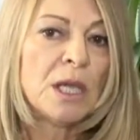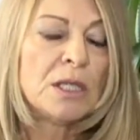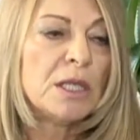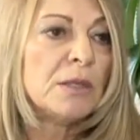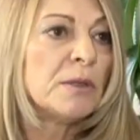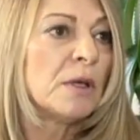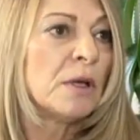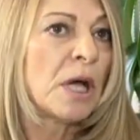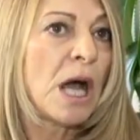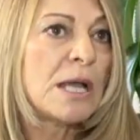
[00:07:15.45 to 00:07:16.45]
the
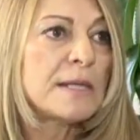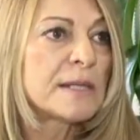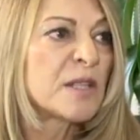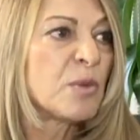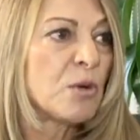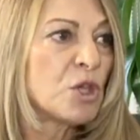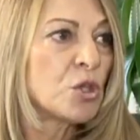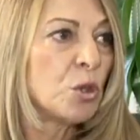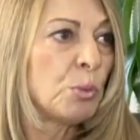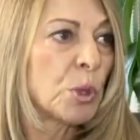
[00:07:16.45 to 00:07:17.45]
highest
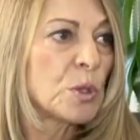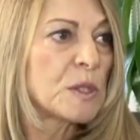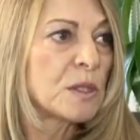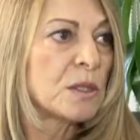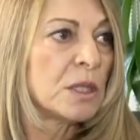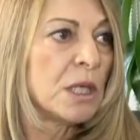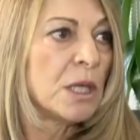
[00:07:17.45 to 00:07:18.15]
spiritual person